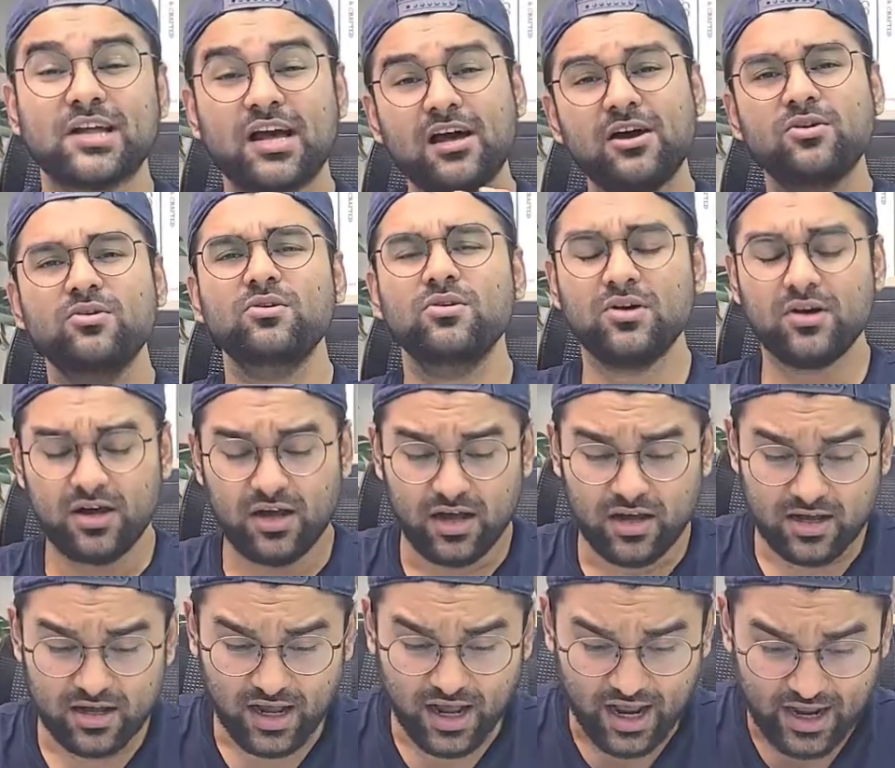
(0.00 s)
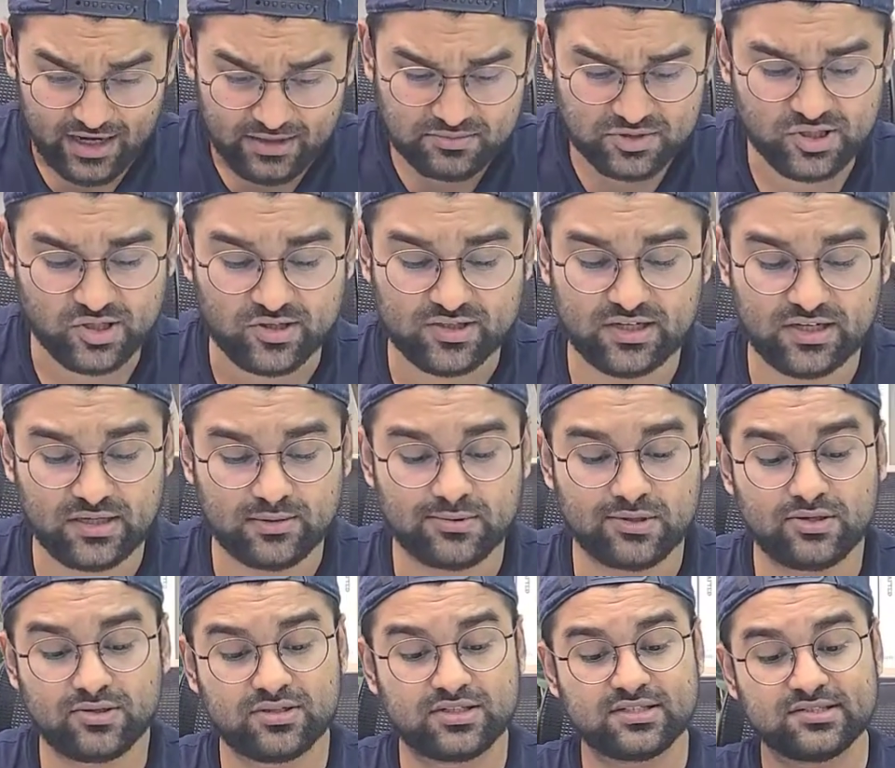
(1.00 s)
now i'm talking
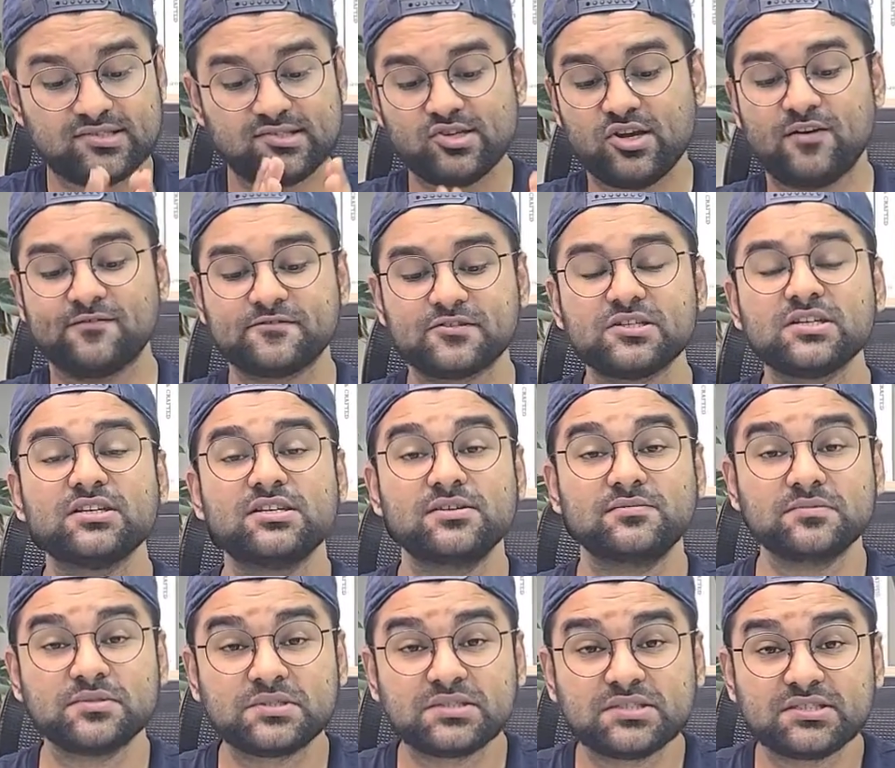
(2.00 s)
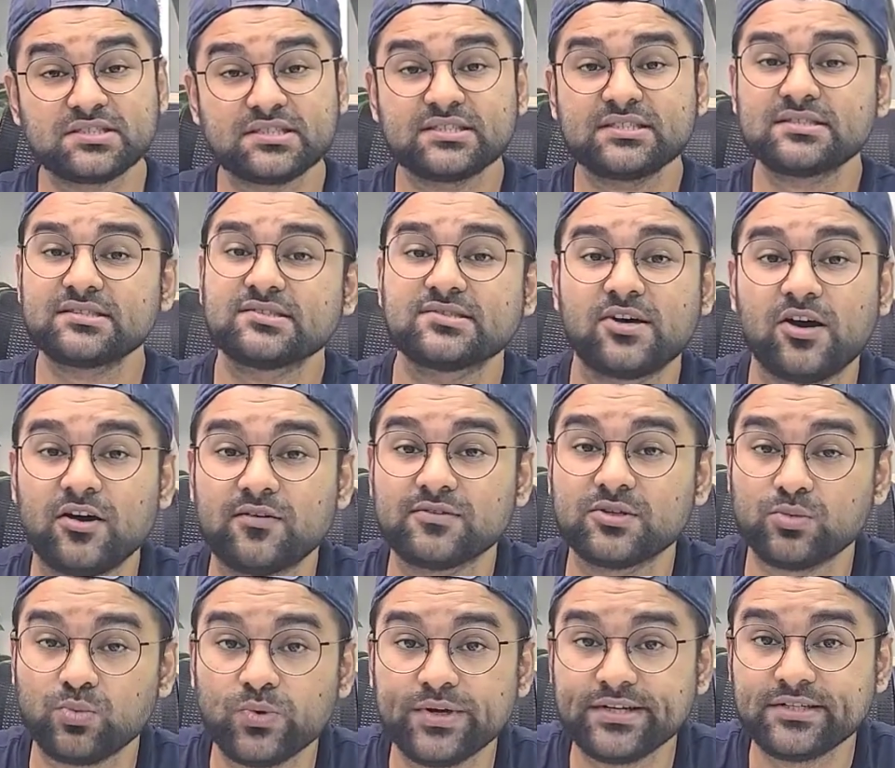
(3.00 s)
about the software limitations of the
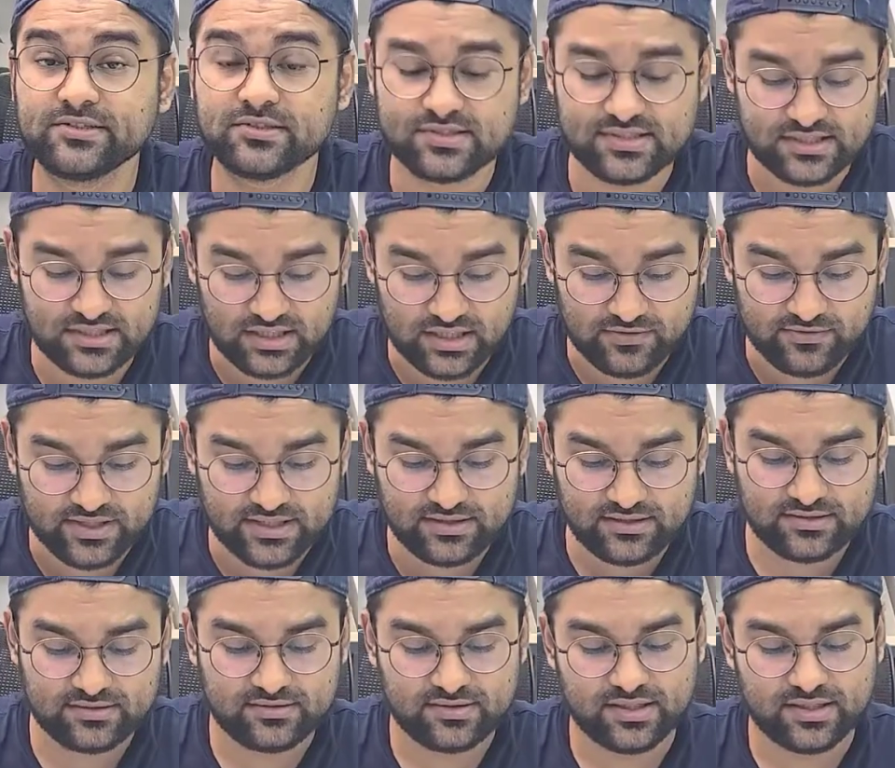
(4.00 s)
windows 11